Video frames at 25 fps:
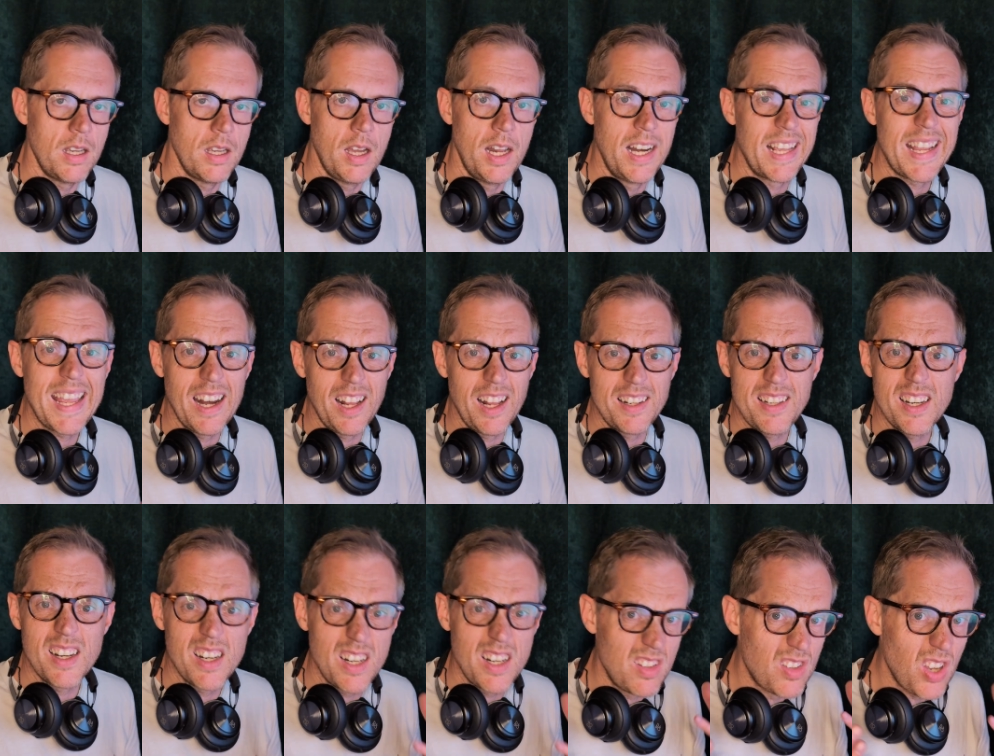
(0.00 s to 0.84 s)
And again, I did
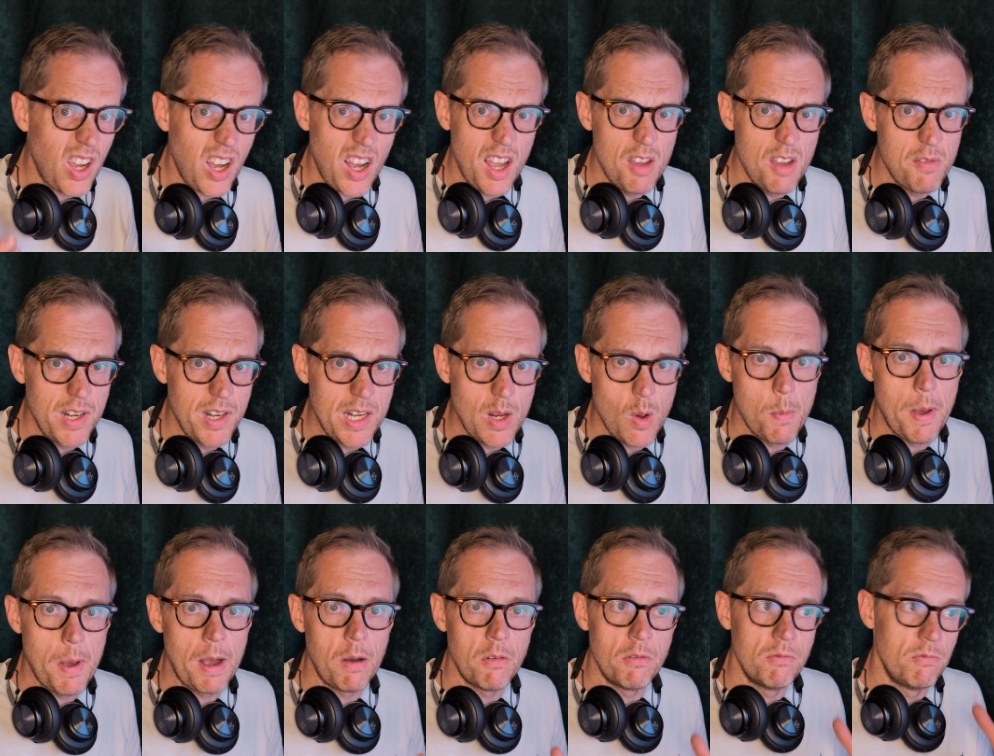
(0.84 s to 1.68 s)
an entire video
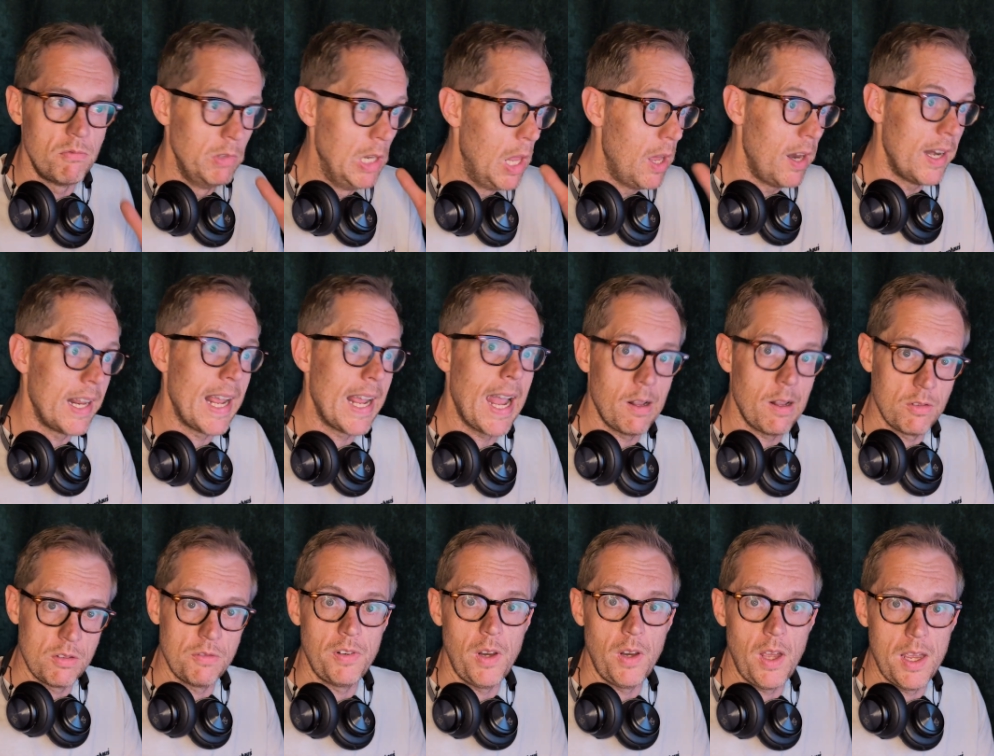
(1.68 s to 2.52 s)
about learning how
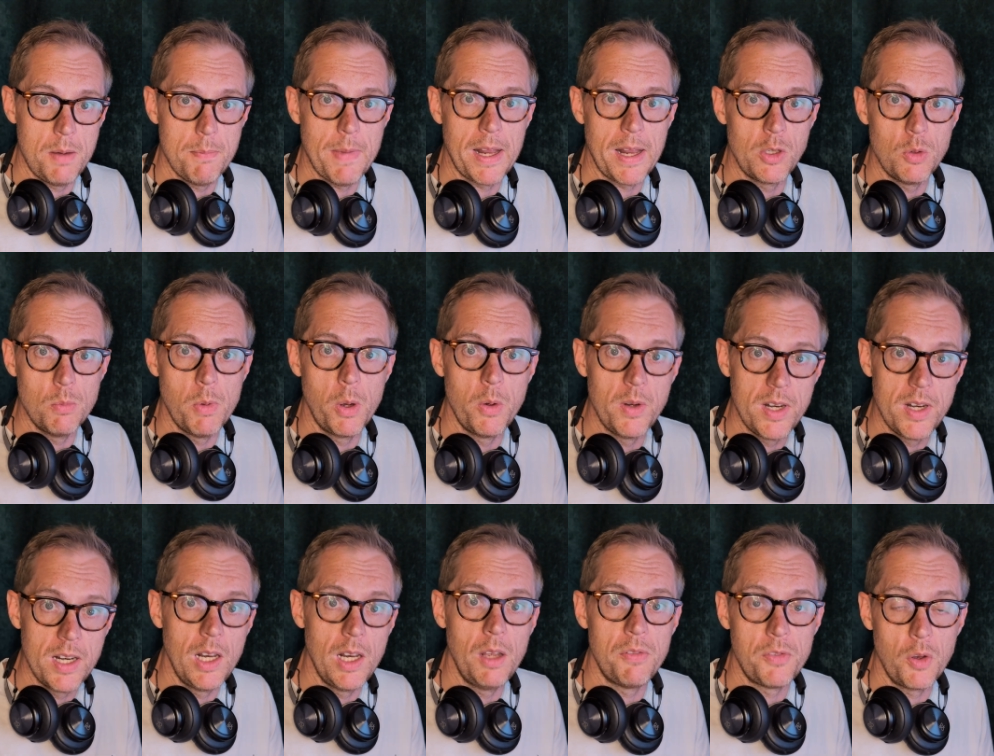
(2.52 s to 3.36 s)
to fly in manual mode
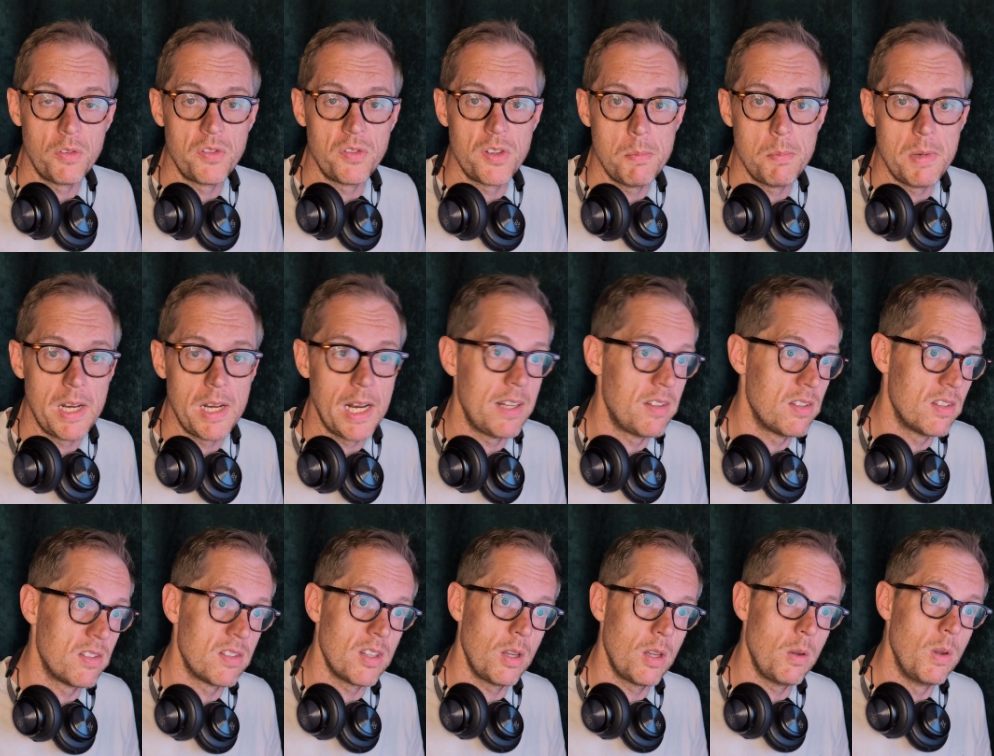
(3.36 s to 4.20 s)
in Liftoff Simulator,
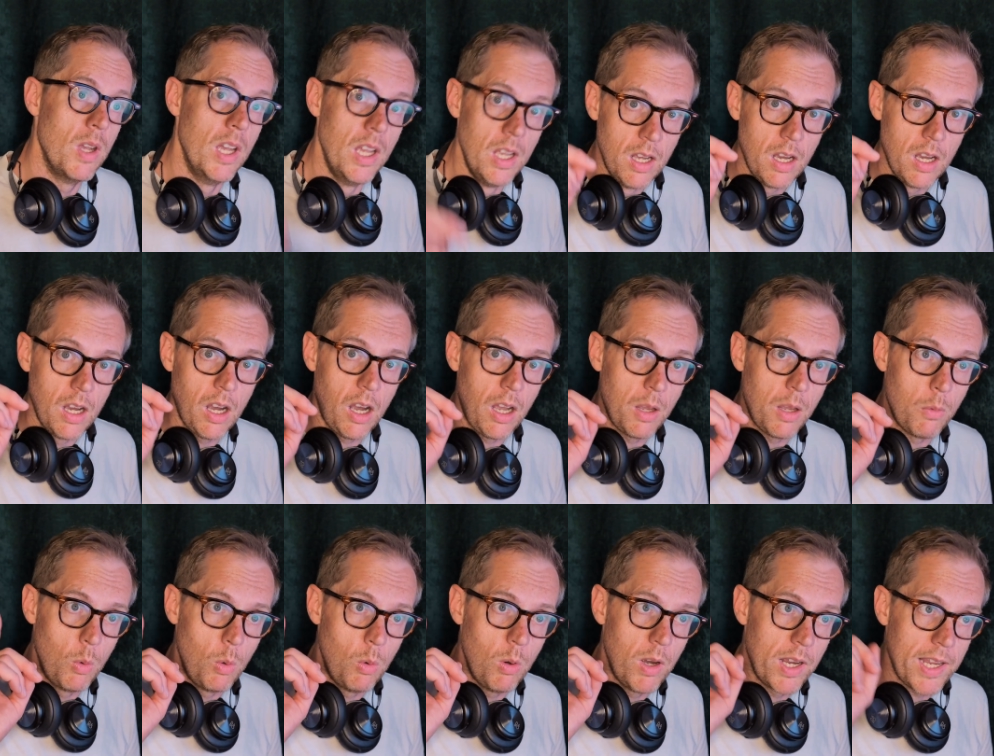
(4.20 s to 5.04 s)
so I
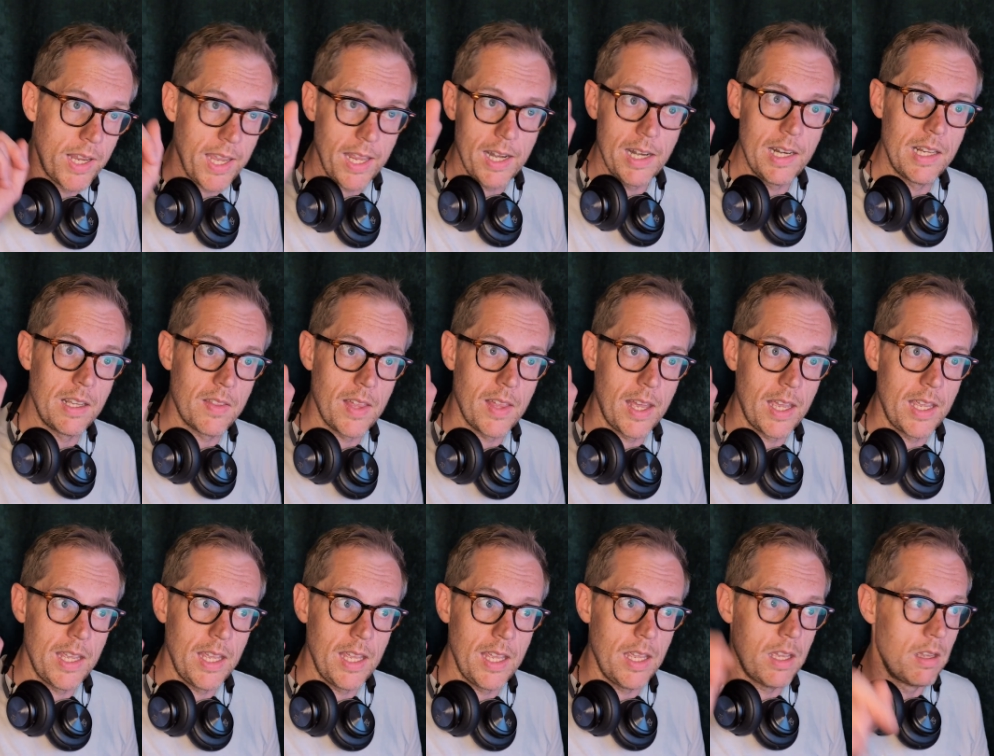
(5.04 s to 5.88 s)
will again link that
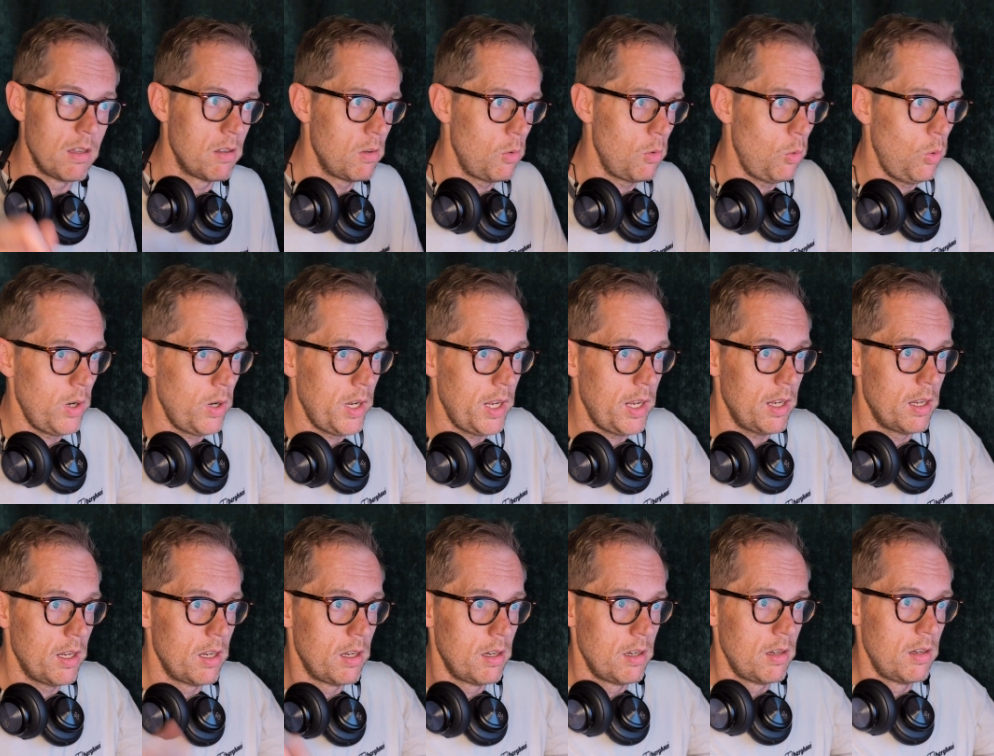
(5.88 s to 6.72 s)
here or
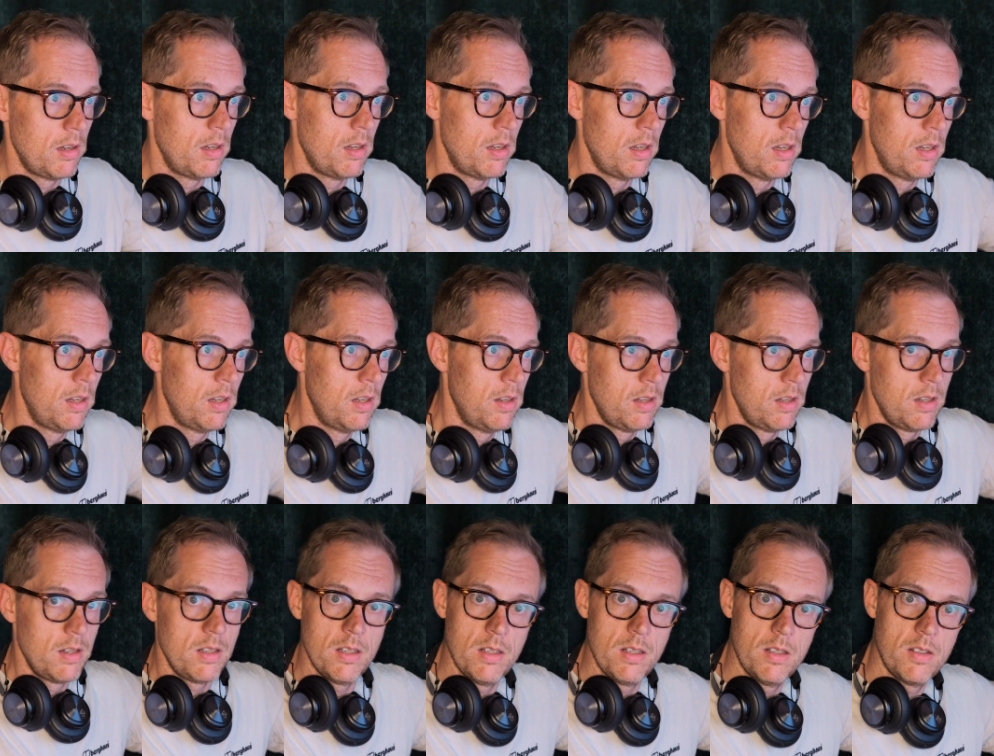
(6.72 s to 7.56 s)
here
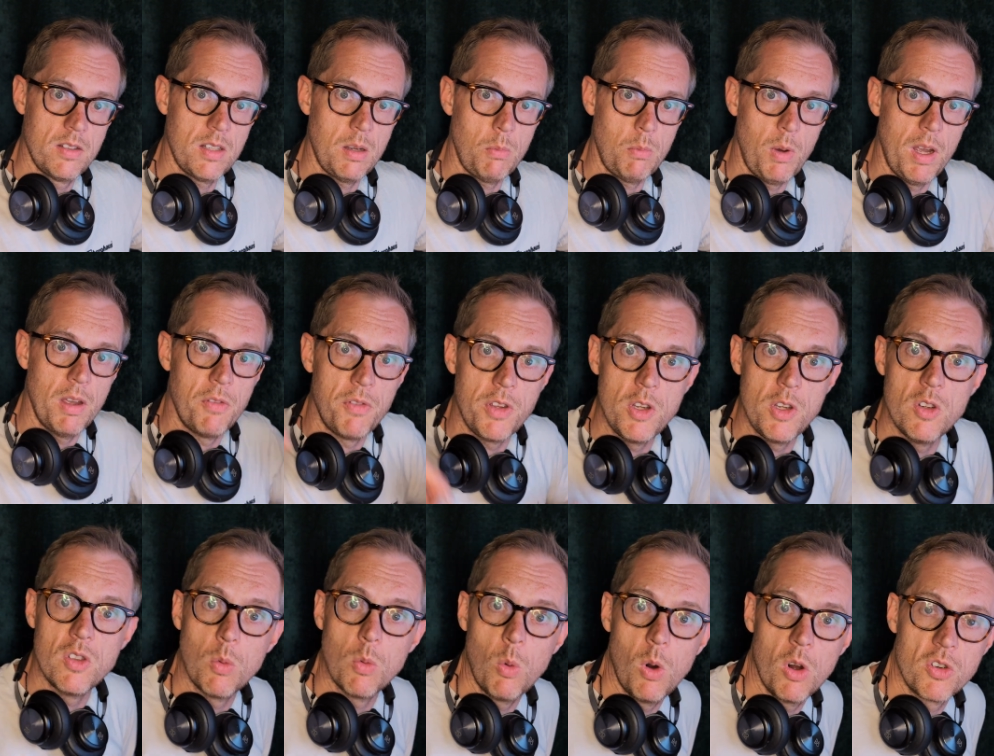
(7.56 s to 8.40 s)
somewhere for you
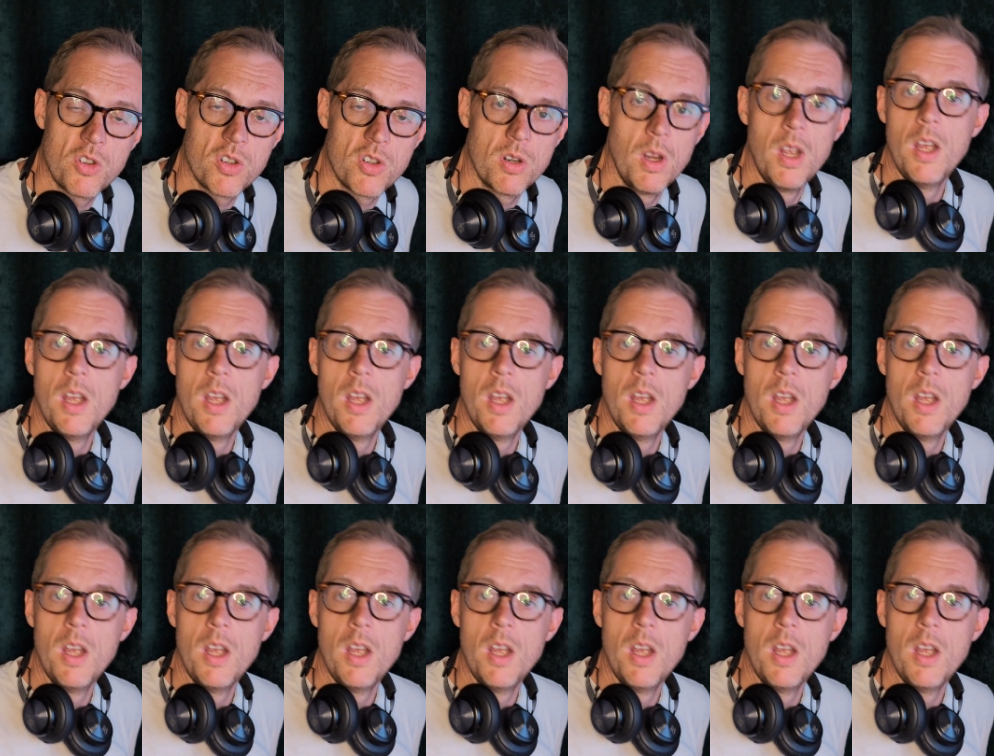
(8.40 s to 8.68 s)
to watch